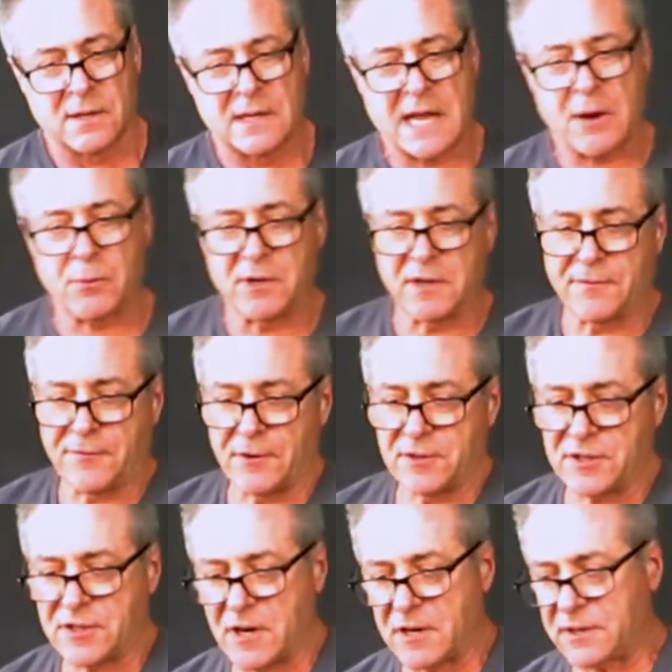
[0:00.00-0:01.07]
Now when you
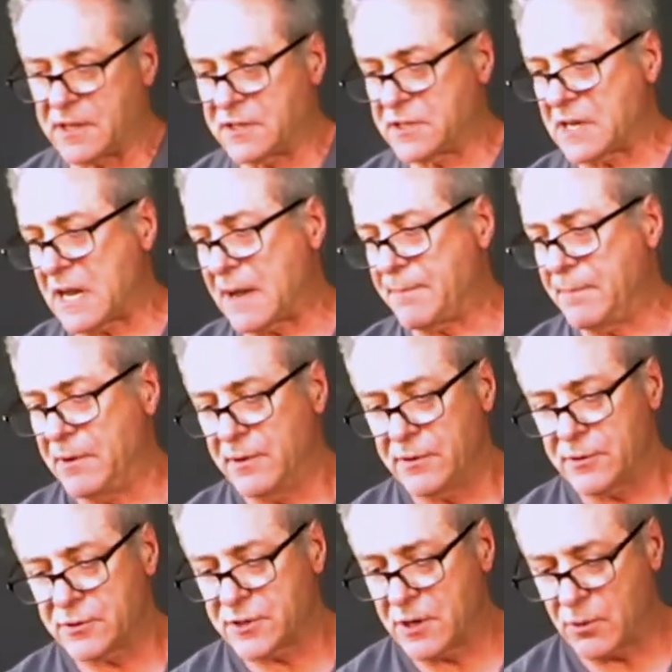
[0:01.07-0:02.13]
first start this up,
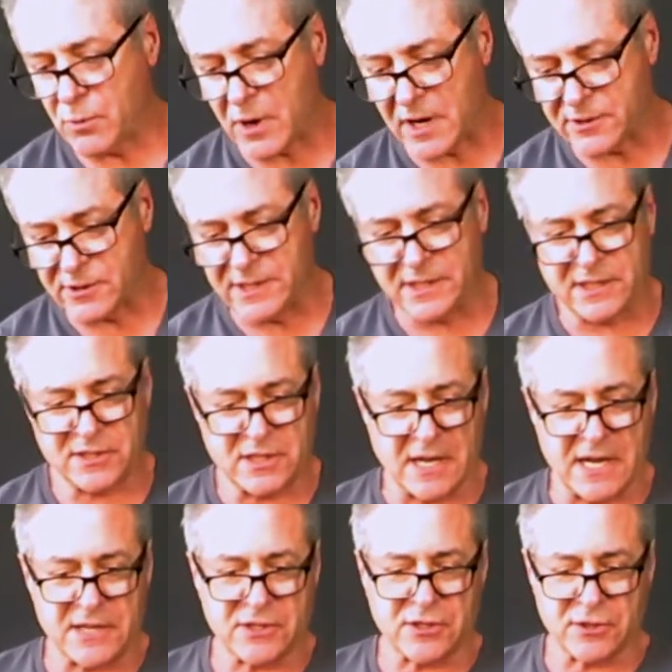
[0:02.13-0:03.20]
there's no water in these
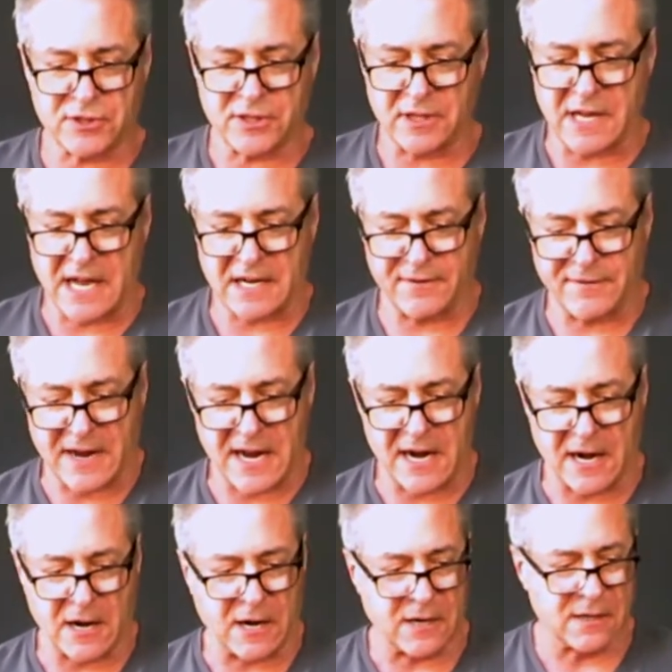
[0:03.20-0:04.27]
lines, there's a lot of
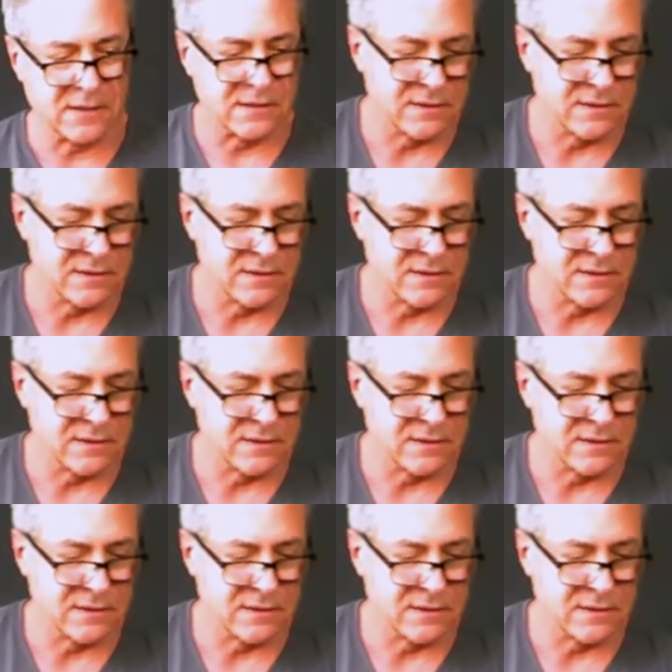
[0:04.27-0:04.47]
air.